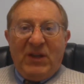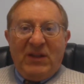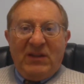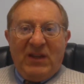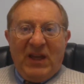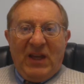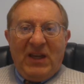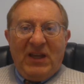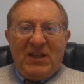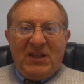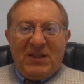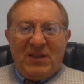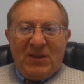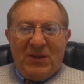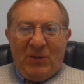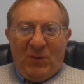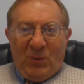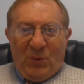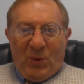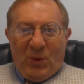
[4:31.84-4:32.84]
day's
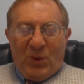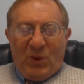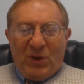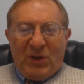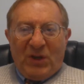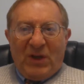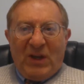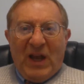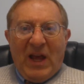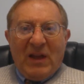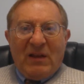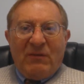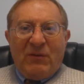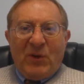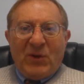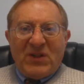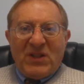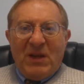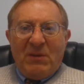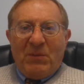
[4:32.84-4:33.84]
work, like
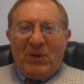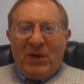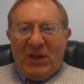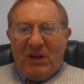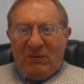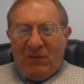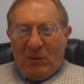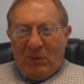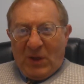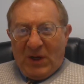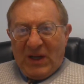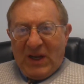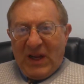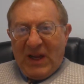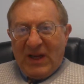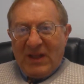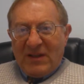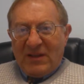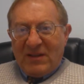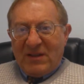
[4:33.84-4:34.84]
for example, everyone
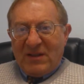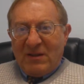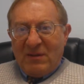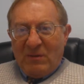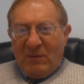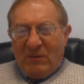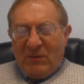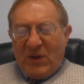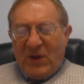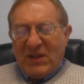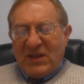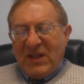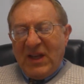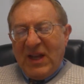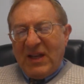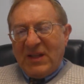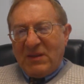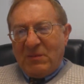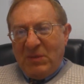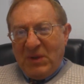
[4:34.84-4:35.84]
of us
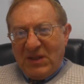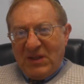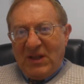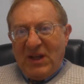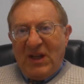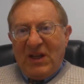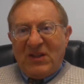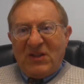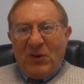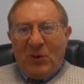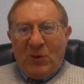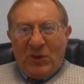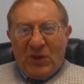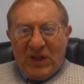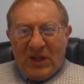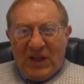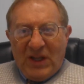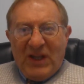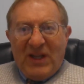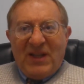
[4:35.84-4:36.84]
has business, or
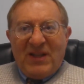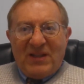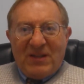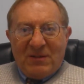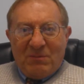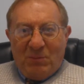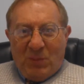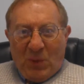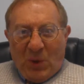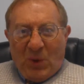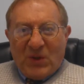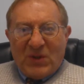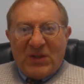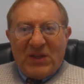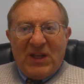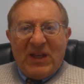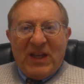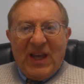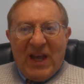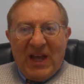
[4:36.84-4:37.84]
he is boss,
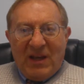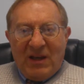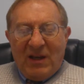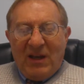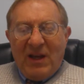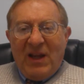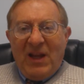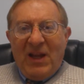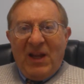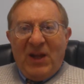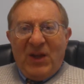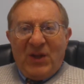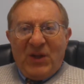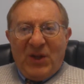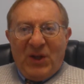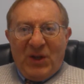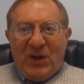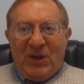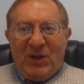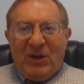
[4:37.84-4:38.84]
he can
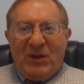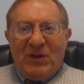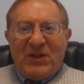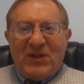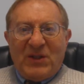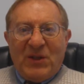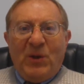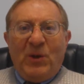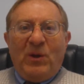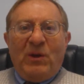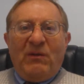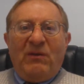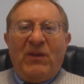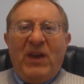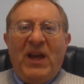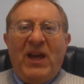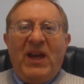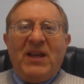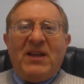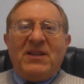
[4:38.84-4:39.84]
serve
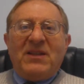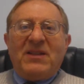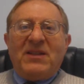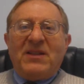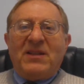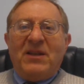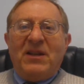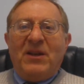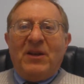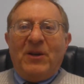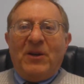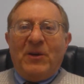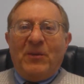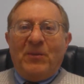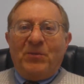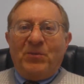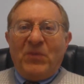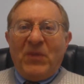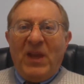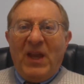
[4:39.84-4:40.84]
as
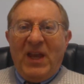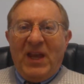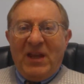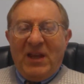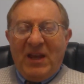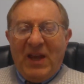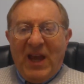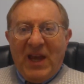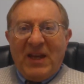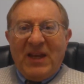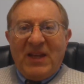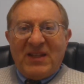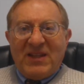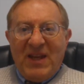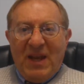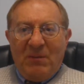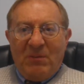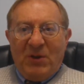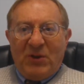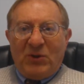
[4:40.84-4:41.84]
an
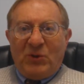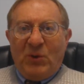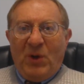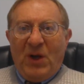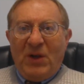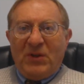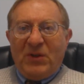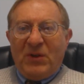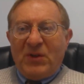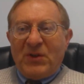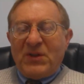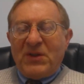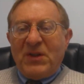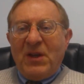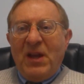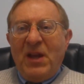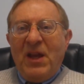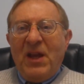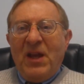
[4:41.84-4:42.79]
example to others.